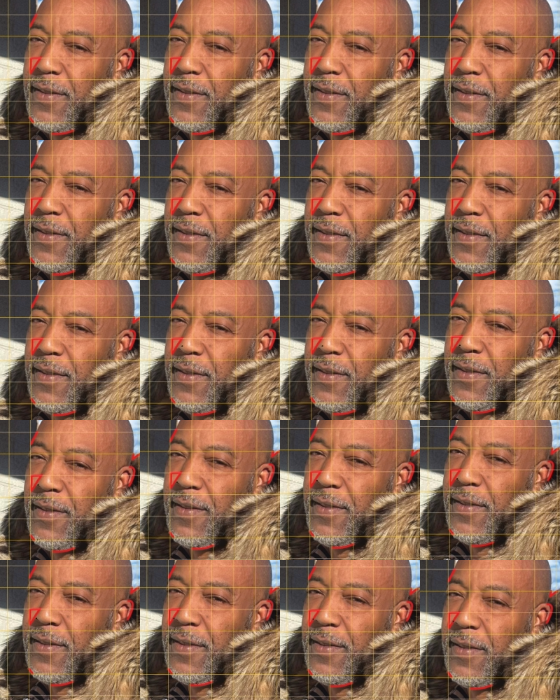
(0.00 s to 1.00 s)
And then
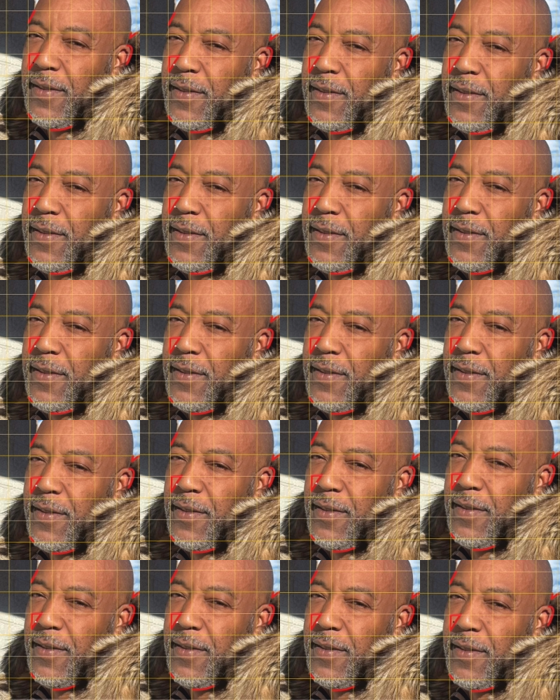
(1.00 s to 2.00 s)
somewhere
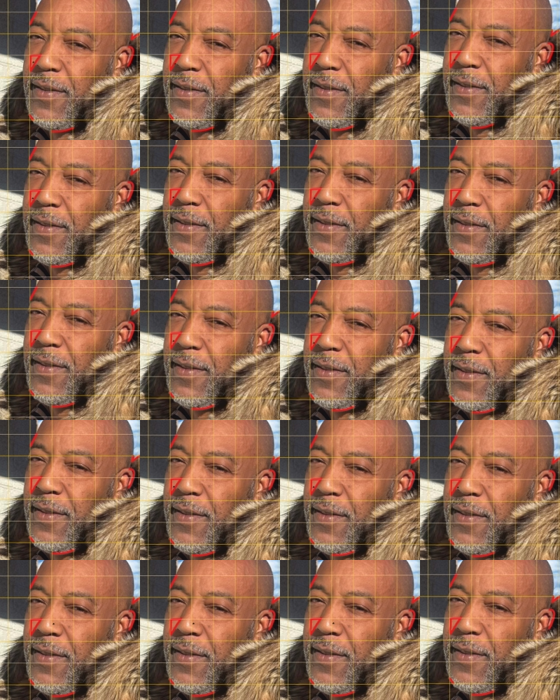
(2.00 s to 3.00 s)

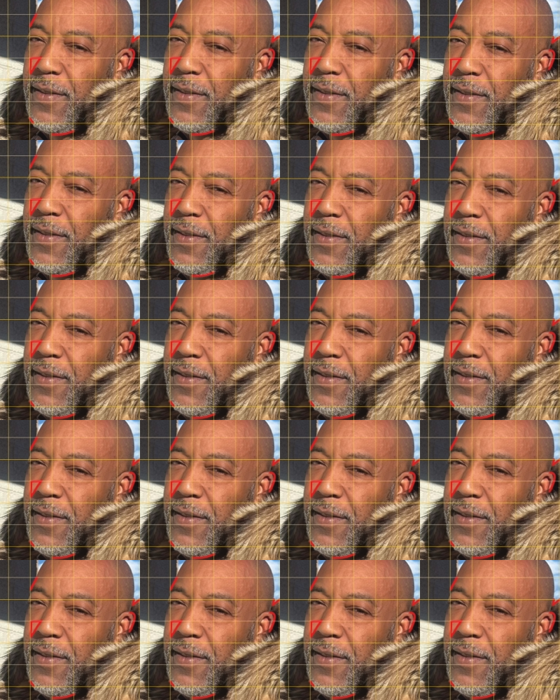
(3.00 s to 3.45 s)
in this